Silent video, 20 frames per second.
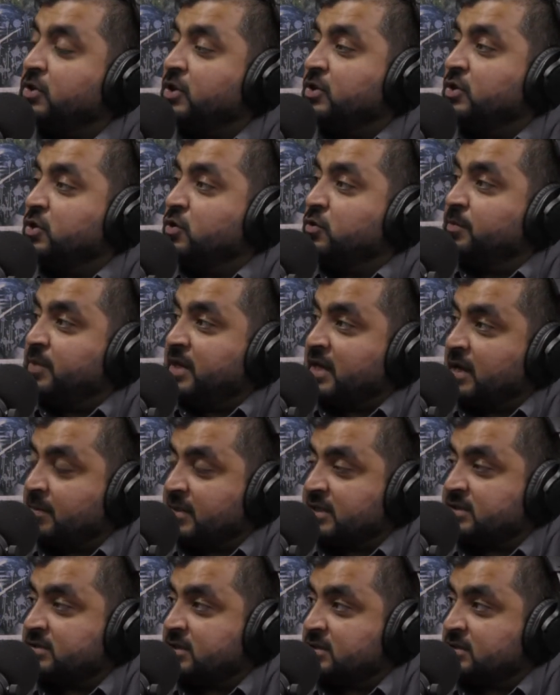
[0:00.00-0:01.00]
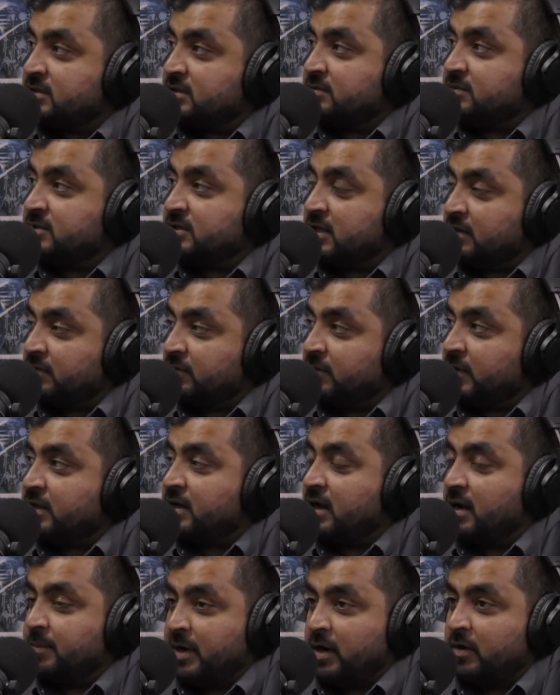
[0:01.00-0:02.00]
new BMS systems that will
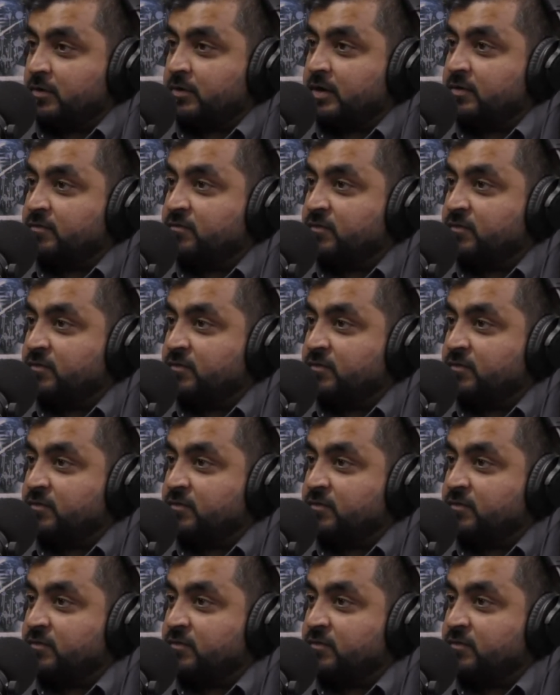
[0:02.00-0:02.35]
come out in